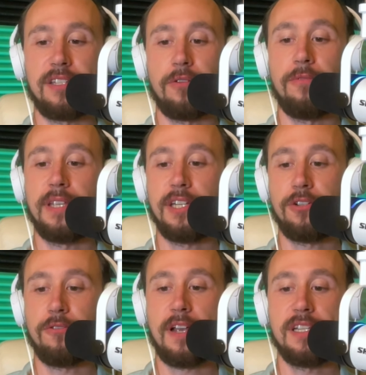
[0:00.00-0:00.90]
So really
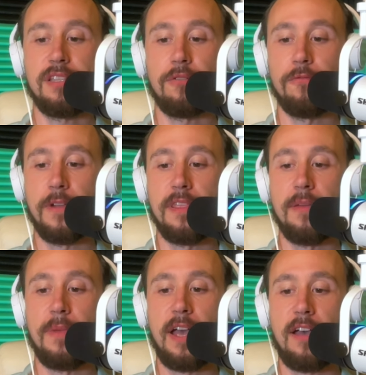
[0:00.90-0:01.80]
trust the
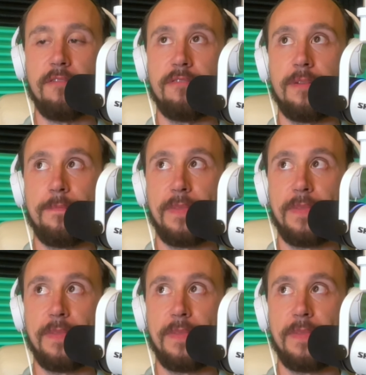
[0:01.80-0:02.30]
rhythm of